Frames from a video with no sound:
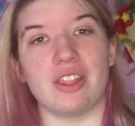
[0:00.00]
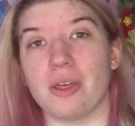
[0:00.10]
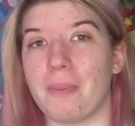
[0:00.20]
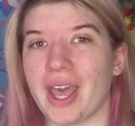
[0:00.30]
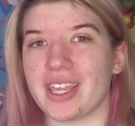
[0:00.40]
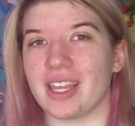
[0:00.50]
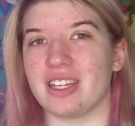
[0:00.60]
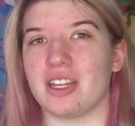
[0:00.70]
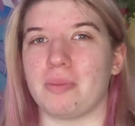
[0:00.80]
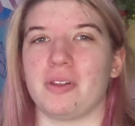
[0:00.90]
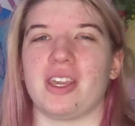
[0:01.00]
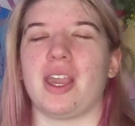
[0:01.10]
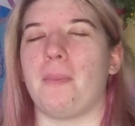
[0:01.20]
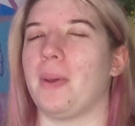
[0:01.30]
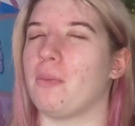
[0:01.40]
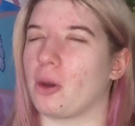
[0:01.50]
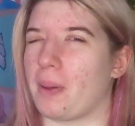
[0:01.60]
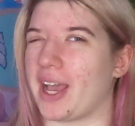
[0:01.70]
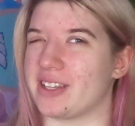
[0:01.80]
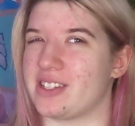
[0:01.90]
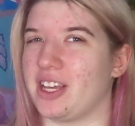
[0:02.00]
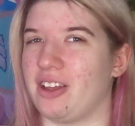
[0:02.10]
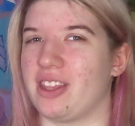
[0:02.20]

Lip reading: The back ended up looking a bit more pastel